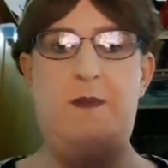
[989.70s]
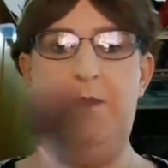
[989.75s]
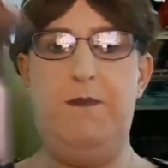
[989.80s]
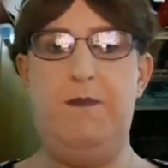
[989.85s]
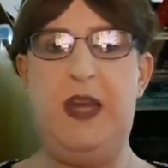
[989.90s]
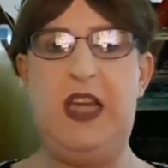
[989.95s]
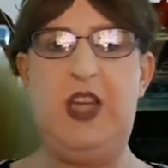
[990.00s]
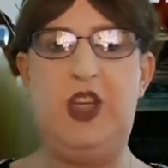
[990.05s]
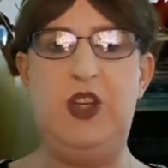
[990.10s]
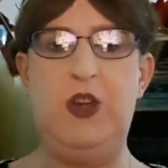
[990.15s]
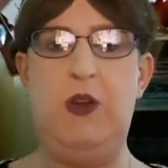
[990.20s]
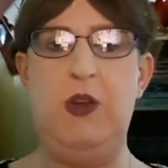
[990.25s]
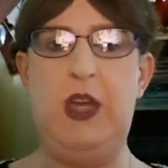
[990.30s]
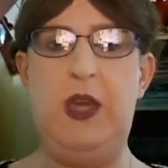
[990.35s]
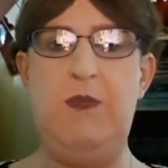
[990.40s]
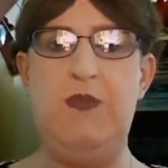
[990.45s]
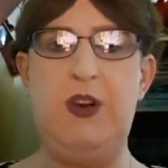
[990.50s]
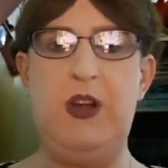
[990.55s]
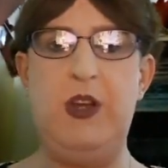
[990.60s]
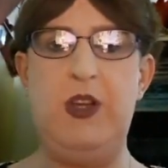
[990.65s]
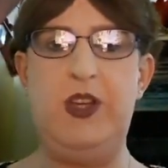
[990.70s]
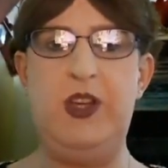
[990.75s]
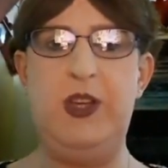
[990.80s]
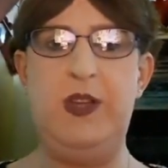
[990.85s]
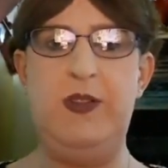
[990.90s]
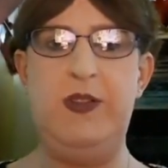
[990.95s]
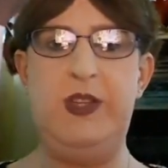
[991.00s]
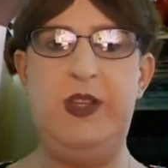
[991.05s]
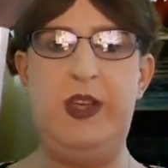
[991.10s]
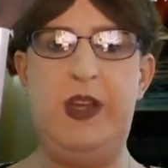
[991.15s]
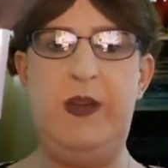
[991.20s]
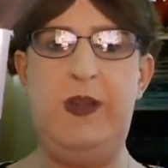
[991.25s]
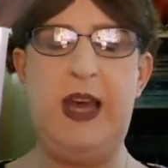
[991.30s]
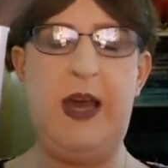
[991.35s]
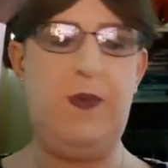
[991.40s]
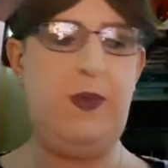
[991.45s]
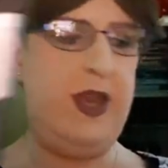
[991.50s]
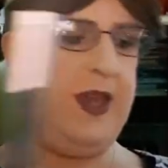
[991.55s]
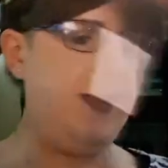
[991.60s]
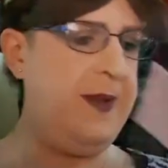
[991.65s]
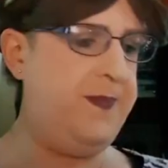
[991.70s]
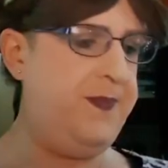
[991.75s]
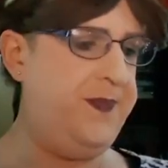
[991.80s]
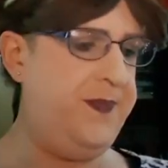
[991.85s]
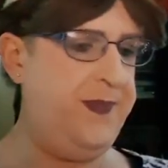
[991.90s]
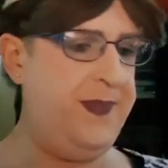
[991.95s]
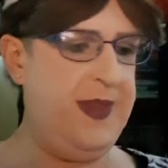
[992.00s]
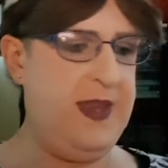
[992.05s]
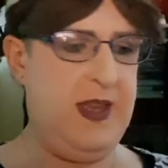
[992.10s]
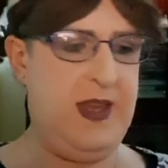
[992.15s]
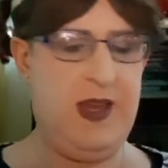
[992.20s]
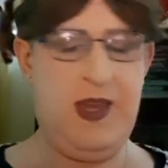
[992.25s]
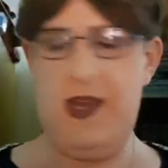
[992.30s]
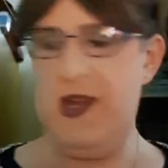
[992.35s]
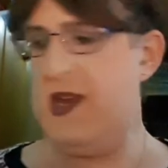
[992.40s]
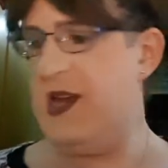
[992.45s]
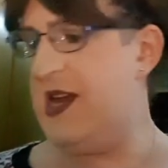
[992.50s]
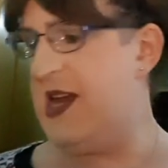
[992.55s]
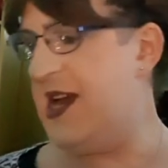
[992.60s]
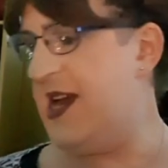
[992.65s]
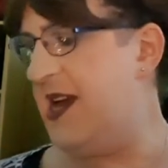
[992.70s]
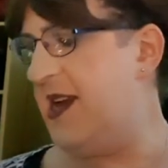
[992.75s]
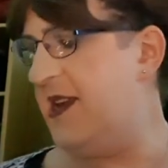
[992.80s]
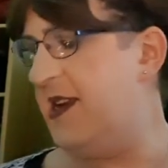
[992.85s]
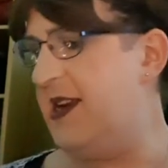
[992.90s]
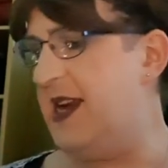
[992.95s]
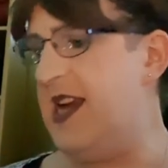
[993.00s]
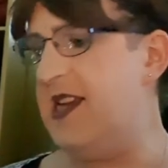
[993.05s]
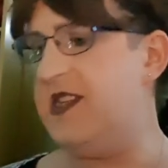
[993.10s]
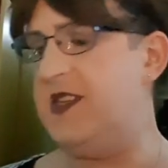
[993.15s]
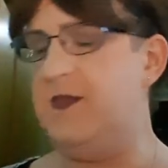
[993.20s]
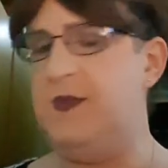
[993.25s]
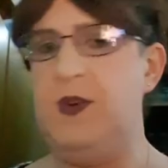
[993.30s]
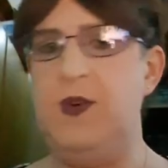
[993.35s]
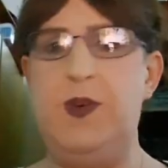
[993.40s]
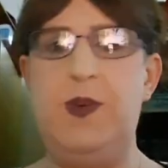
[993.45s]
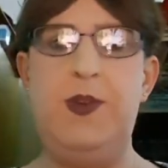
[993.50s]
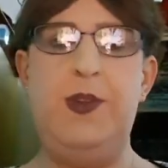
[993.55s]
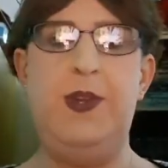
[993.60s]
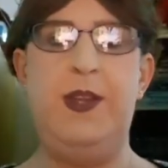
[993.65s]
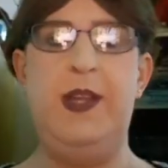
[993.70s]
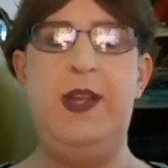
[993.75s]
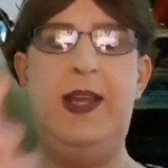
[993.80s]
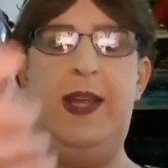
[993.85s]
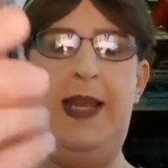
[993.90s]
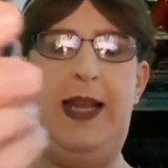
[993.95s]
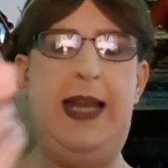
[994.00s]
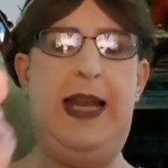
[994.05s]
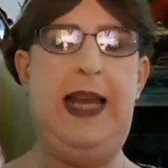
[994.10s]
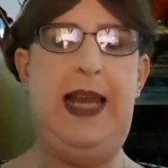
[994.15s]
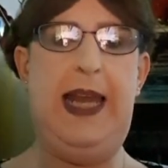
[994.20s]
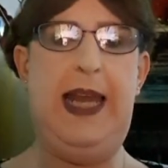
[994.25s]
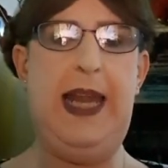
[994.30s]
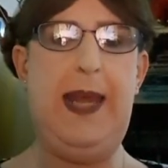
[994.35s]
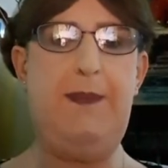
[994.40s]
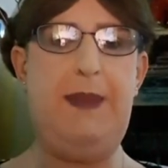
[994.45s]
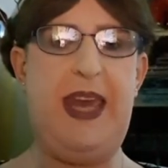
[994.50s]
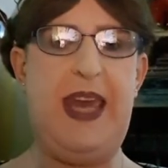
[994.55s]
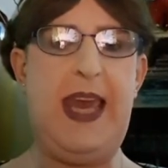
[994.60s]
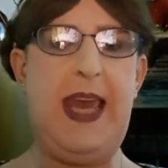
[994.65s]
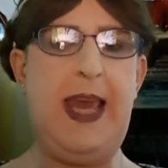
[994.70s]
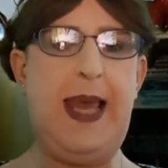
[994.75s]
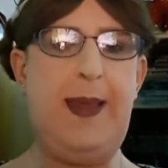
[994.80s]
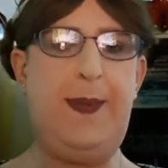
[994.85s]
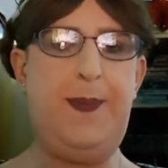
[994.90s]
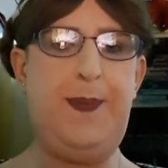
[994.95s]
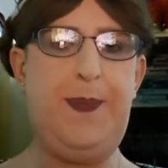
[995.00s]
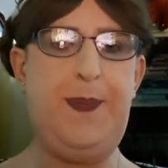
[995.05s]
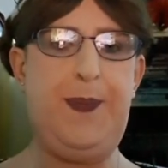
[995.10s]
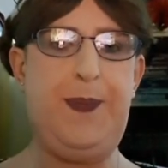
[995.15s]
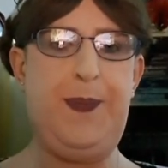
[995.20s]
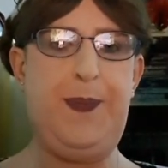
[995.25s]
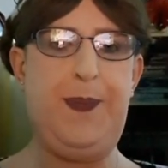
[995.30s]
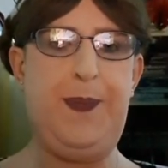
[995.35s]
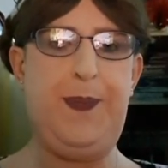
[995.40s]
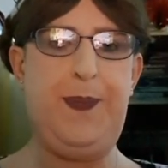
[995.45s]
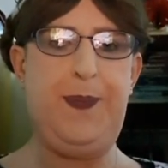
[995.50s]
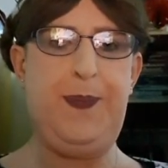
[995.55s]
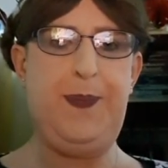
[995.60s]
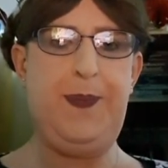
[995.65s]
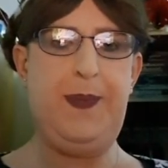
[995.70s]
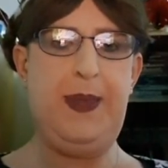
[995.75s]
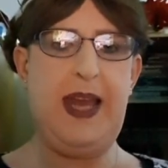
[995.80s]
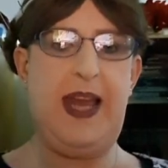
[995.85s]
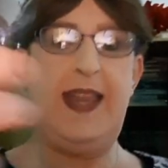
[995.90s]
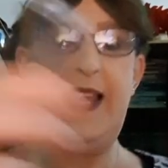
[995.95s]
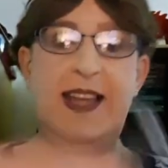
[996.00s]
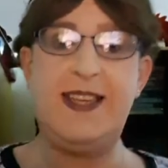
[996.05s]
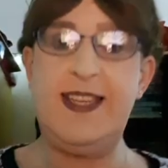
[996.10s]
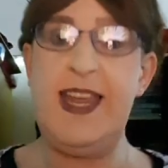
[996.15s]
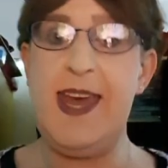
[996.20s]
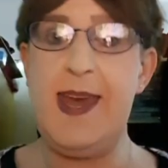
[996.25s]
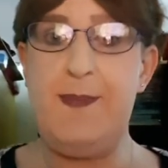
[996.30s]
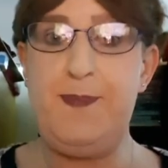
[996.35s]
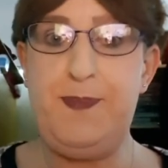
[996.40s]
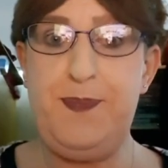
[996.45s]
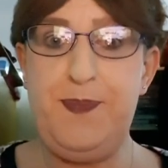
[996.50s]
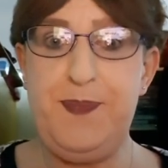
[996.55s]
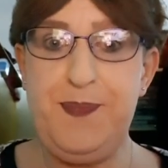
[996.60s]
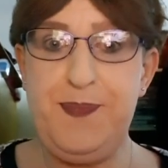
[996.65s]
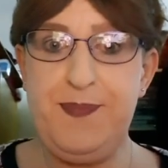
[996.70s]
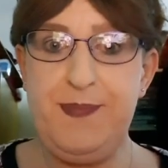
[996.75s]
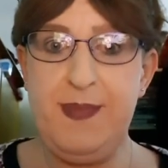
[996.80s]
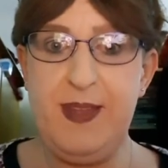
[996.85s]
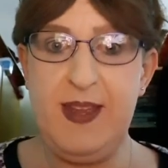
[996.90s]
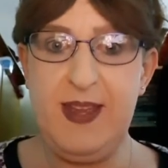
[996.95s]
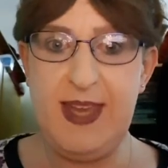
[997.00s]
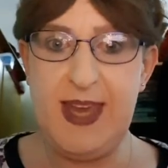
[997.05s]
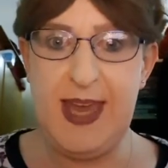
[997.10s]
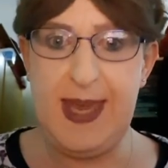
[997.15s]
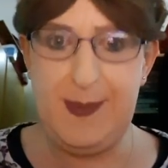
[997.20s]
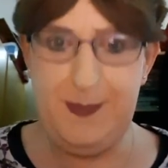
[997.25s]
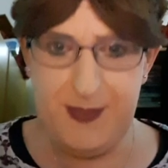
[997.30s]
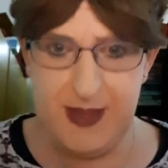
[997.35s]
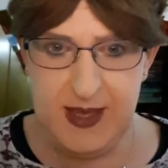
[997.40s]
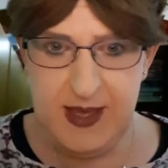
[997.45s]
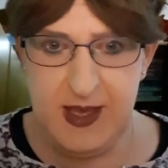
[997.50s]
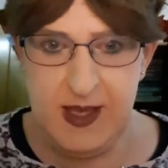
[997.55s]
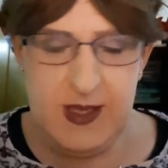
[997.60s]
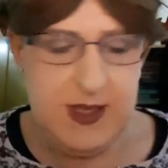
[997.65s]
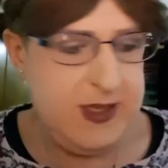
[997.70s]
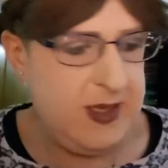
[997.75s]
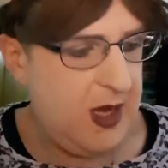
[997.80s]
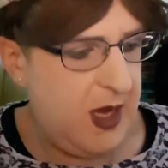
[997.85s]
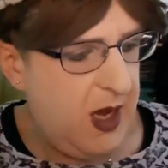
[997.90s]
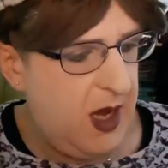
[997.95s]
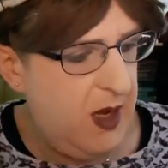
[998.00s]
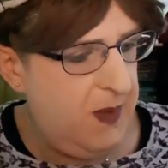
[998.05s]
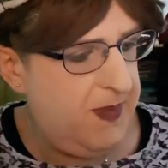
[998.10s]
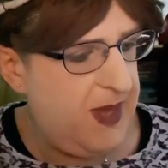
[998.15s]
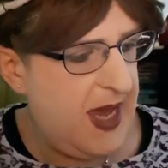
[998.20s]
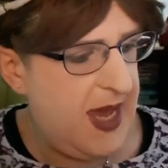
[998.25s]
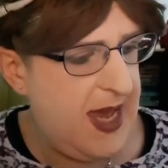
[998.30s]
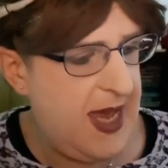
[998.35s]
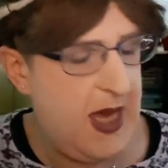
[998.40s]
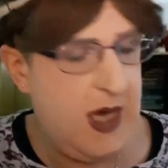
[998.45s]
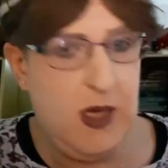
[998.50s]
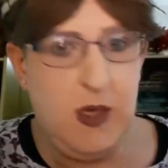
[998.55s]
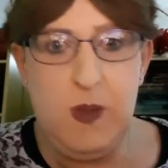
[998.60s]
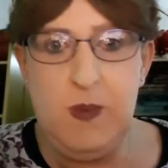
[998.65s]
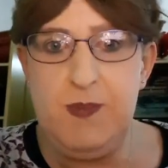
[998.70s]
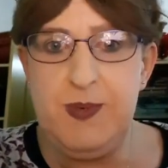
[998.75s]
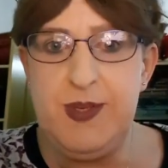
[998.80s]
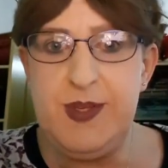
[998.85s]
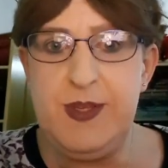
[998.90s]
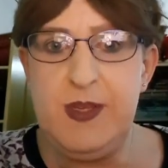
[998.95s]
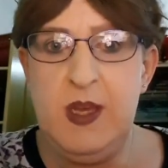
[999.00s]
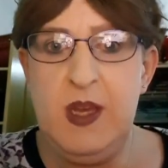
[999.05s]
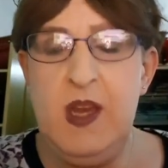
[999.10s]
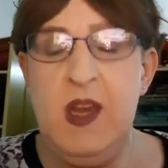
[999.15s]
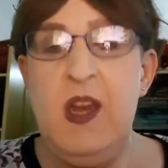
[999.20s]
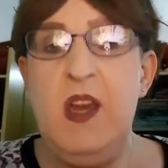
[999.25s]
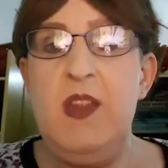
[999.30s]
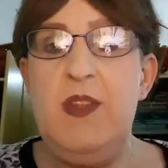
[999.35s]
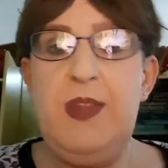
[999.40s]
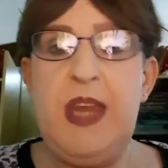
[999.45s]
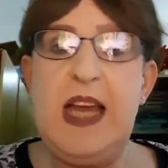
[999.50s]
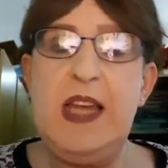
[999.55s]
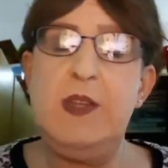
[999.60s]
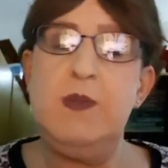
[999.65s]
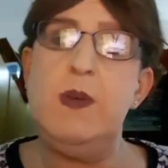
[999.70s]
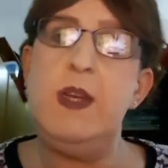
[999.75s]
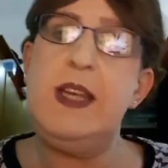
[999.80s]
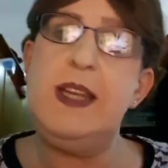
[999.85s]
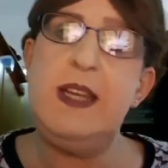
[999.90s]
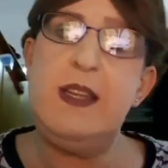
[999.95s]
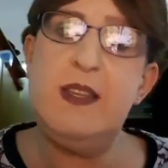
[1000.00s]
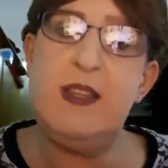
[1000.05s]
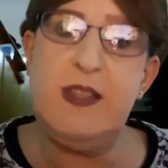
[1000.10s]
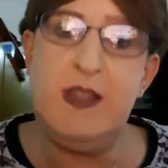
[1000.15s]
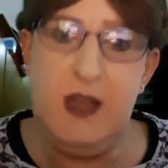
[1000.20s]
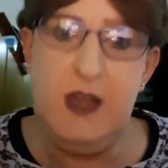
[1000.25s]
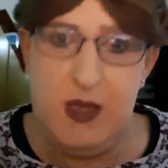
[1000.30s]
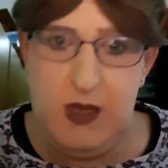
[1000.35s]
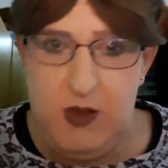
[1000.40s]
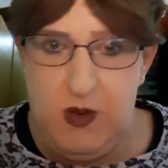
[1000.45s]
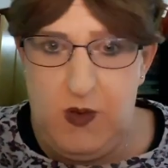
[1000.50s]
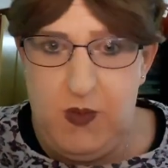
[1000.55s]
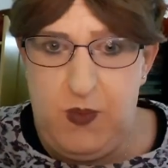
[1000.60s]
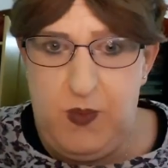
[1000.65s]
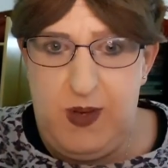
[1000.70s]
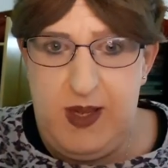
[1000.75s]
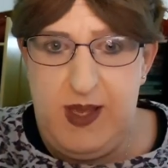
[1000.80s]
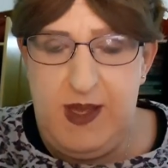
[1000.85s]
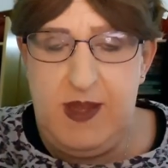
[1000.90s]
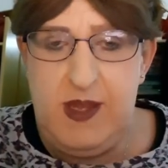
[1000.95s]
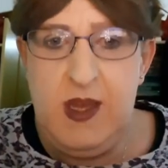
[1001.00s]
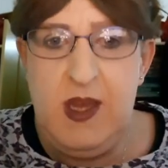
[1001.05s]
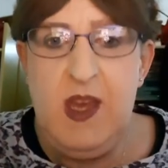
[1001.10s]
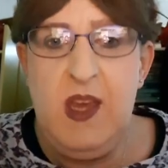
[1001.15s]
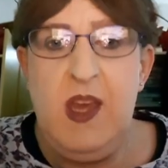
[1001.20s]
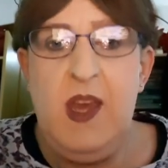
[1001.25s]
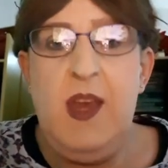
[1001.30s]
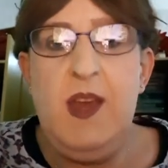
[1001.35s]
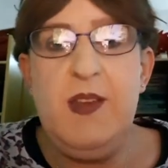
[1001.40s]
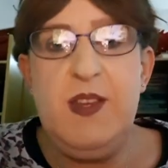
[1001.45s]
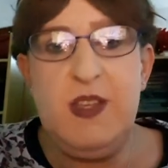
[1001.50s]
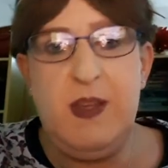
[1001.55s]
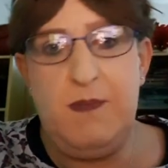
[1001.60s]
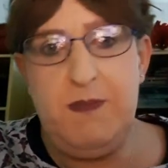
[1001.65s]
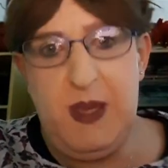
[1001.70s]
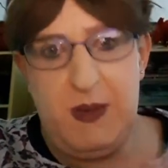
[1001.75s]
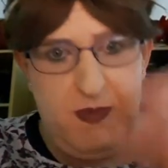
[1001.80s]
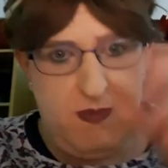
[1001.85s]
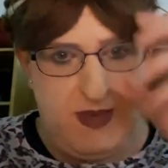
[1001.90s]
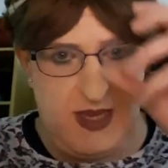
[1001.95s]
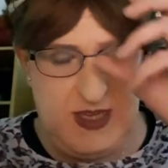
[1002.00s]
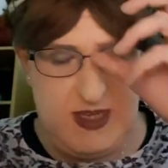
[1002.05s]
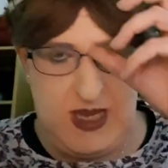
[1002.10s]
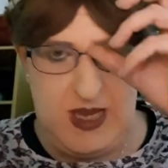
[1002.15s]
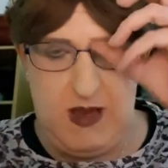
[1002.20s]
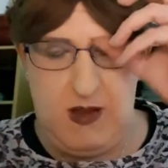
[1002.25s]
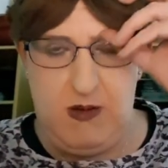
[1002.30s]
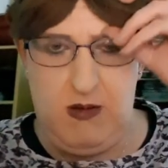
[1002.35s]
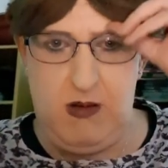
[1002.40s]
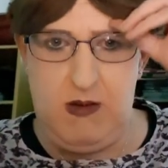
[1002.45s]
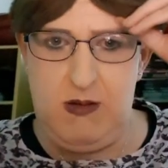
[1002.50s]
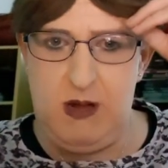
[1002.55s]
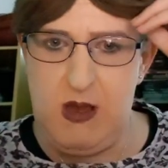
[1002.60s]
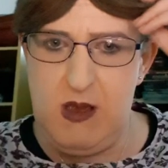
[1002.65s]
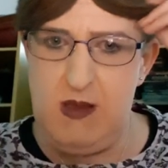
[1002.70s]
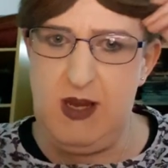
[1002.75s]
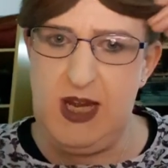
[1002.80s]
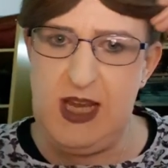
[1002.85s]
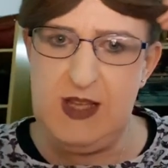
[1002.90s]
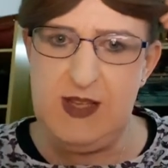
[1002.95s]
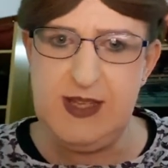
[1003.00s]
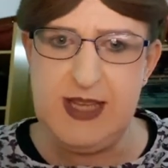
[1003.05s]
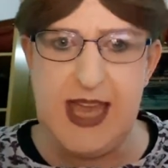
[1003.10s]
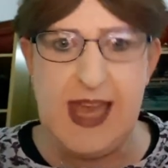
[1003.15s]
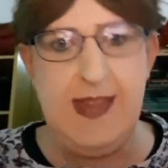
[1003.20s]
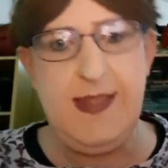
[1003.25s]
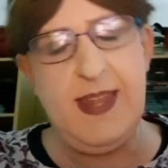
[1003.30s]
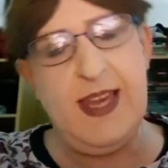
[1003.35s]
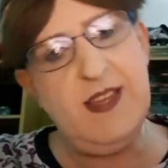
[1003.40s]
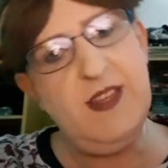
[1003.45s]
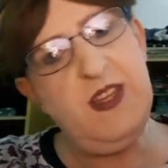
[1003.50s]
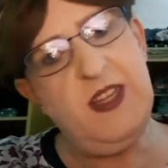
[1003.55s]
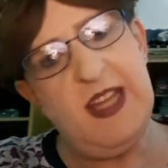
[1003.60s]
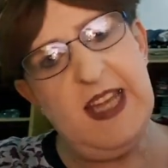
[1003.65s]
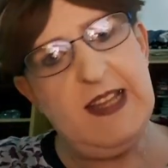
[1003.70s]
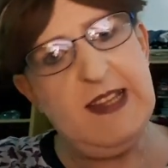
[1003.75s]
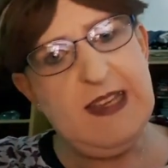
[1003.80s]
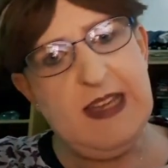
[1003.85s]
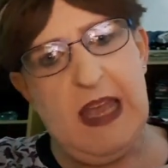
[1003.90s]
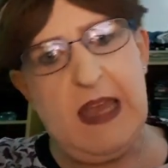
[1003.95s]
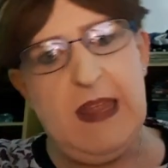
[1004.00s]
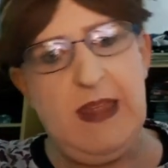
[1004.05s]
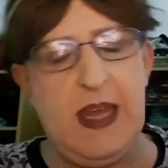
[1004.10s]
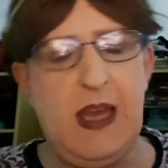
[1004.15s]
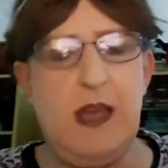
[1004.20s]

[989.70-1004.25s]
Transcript: big chunky brush to do that with, and last of all, lippy. And that's it. Okay, so I hope that helps. That's what you need to start off with. Some people may say, oh no, you need to get this, you need to get...